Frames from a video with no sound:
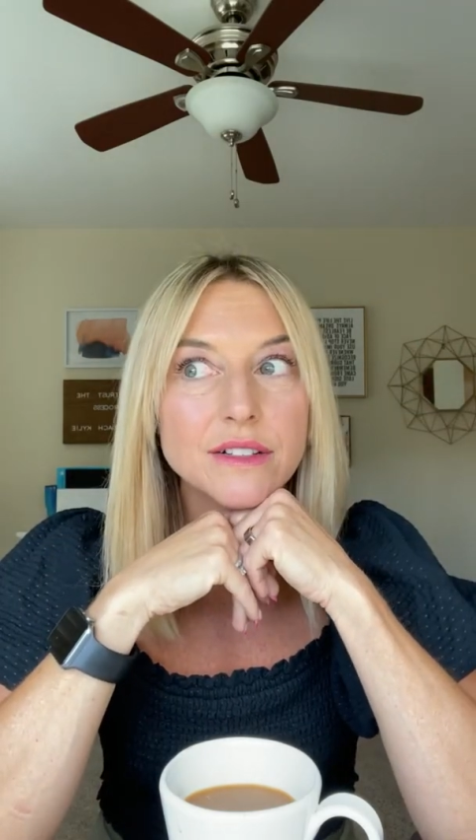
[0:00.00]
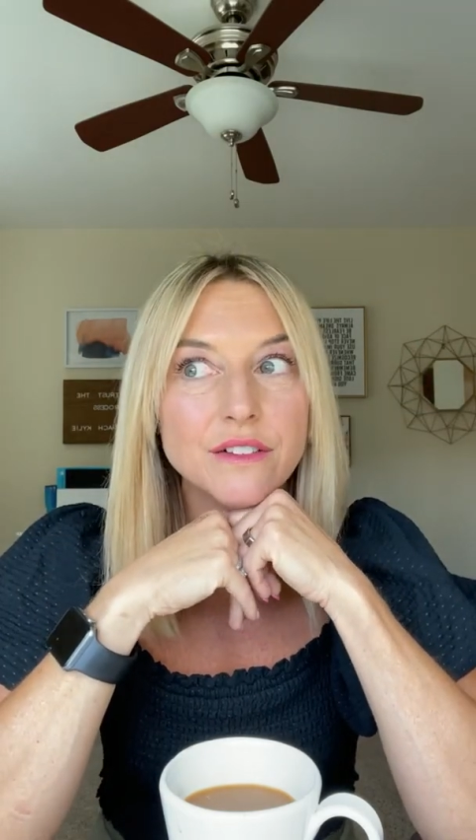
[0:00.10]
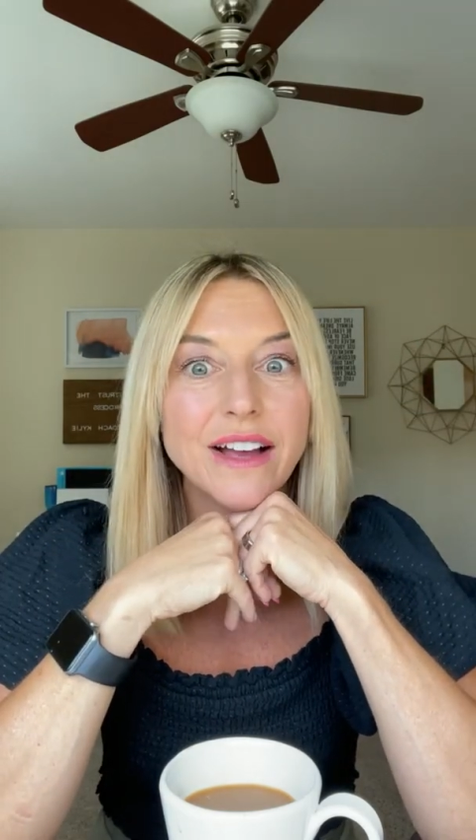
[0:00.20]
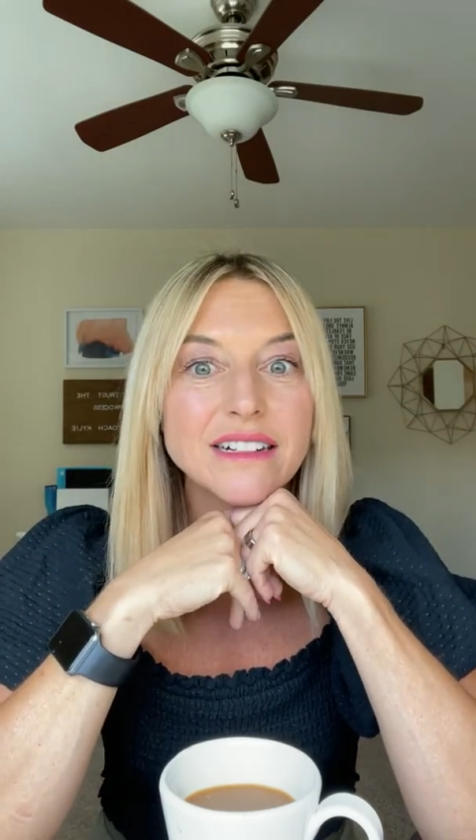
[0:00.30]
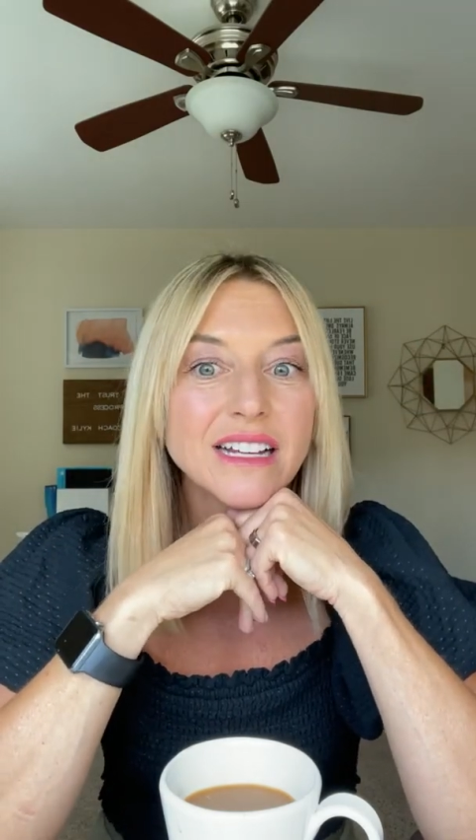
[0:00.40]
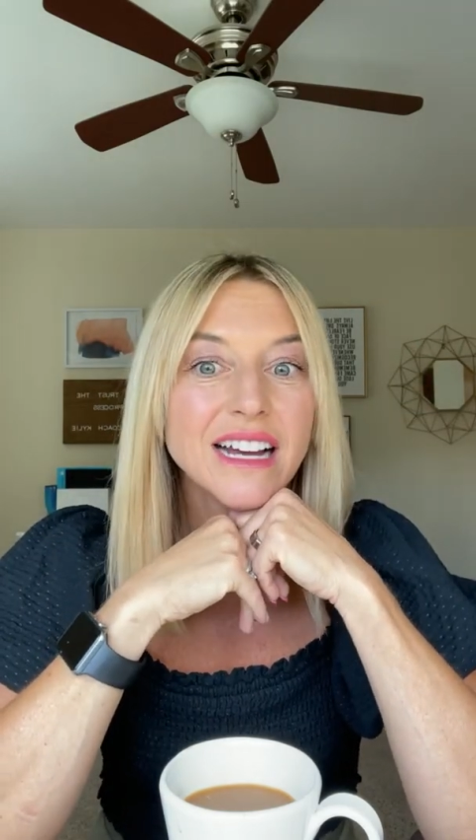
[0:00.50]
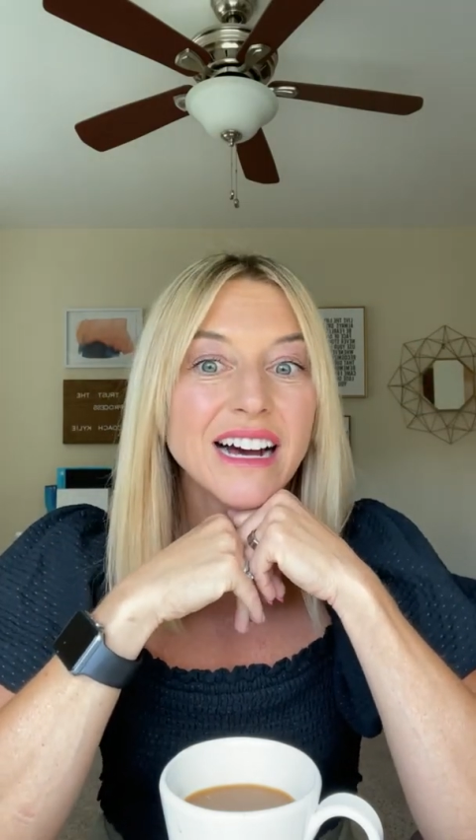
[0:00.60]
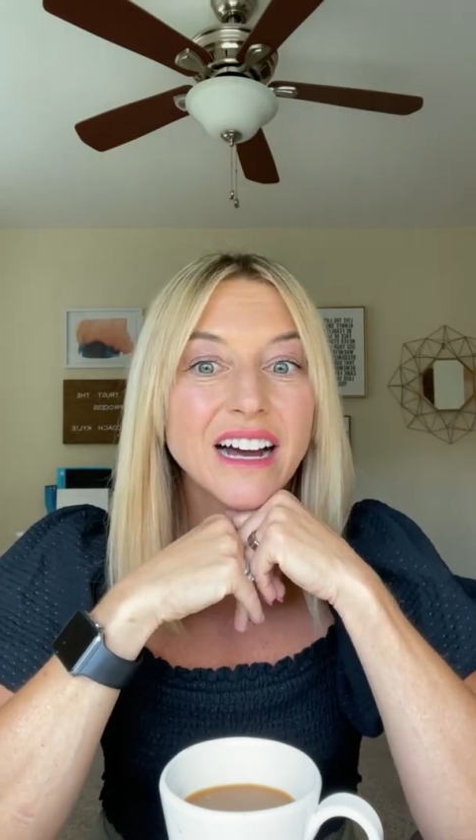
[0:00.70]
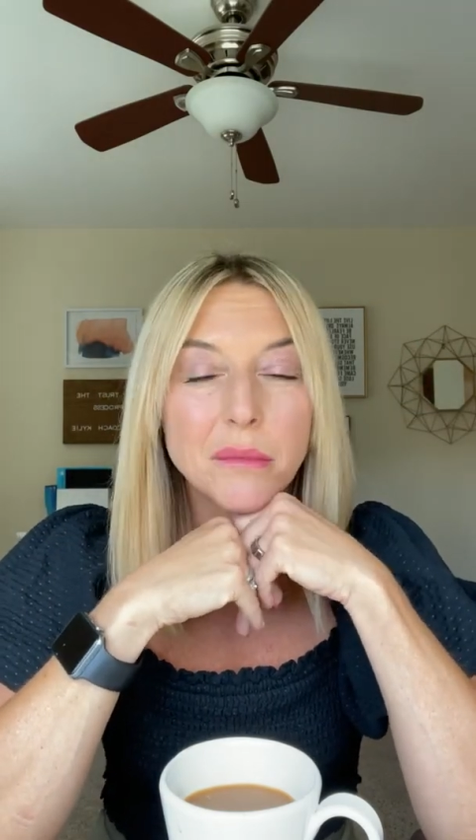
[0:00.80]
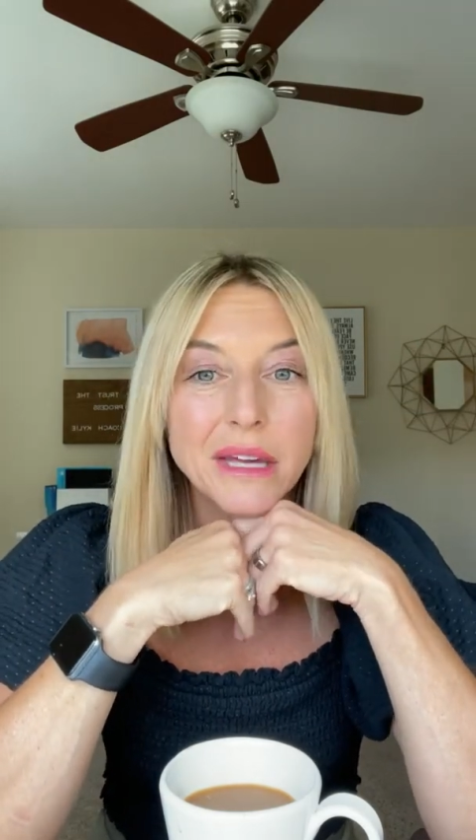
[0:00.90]
In fact,
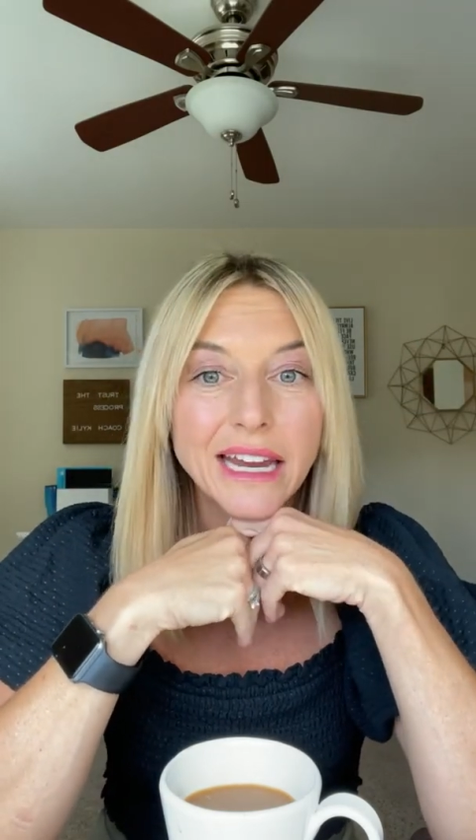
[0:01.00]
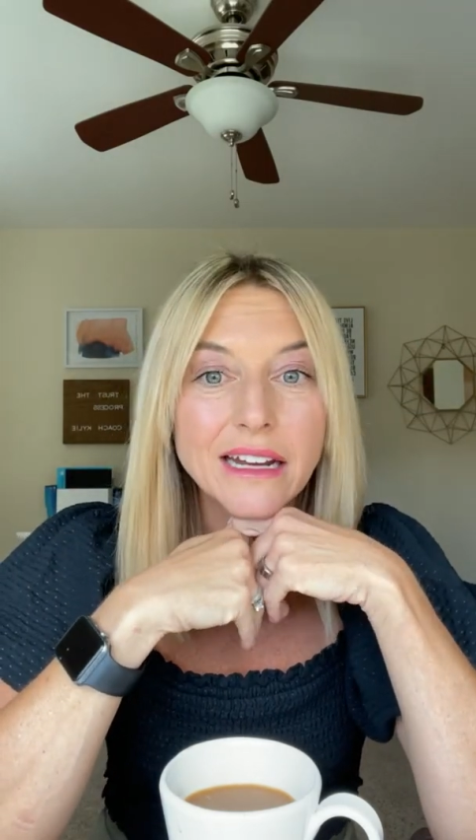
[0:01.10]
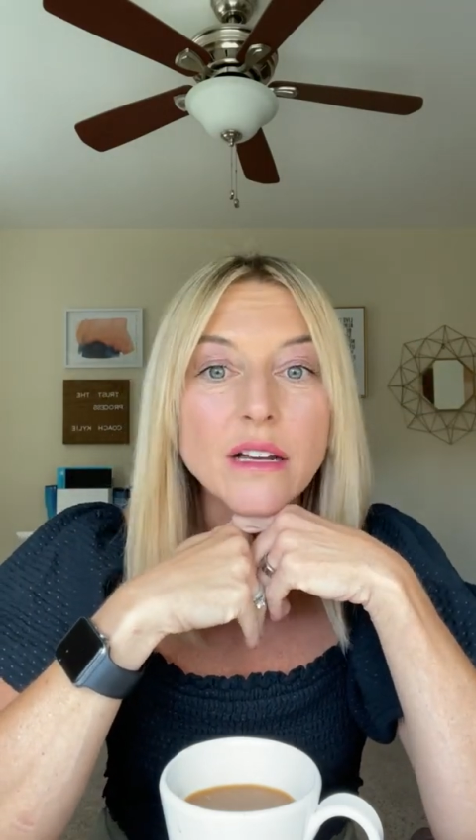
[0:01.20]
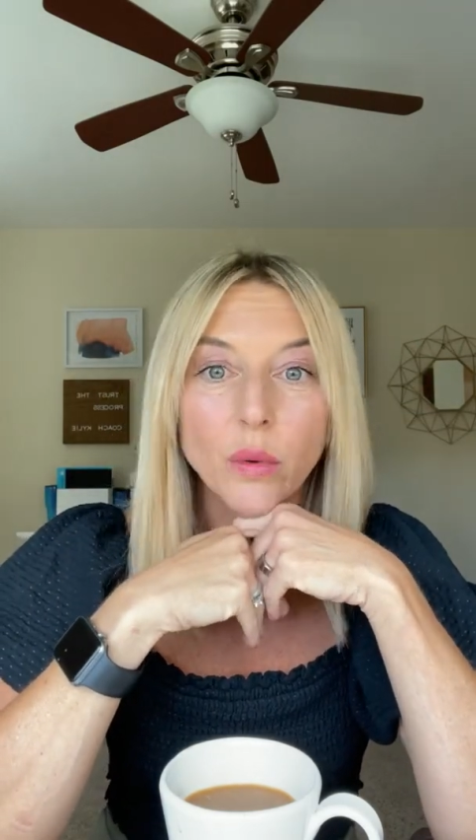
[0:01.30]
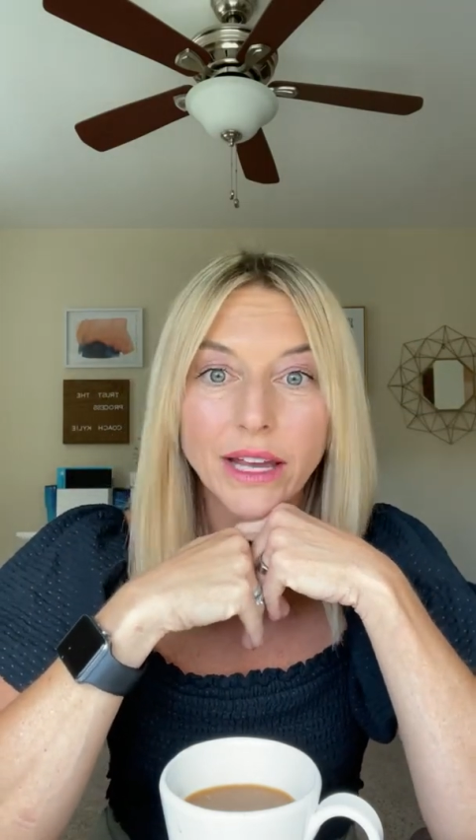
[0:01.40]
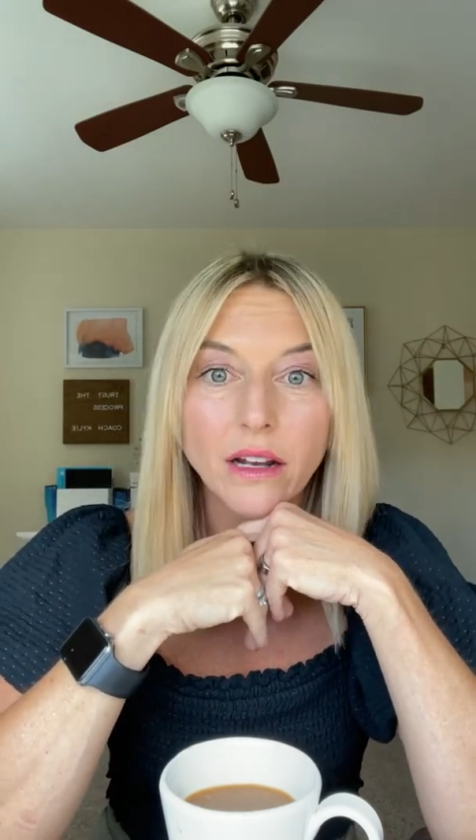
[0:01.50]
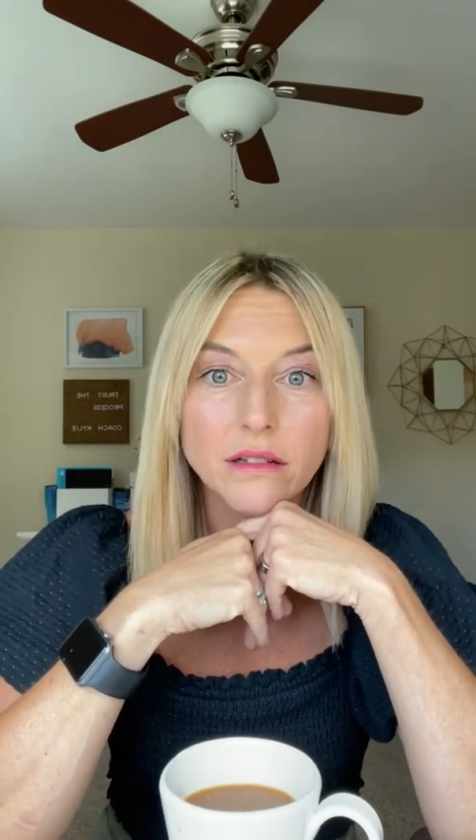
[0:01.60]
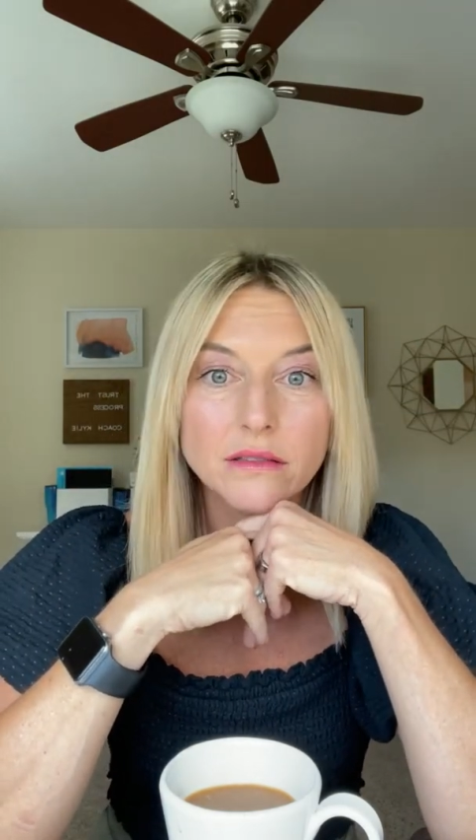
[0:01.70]
I'm gaining weight.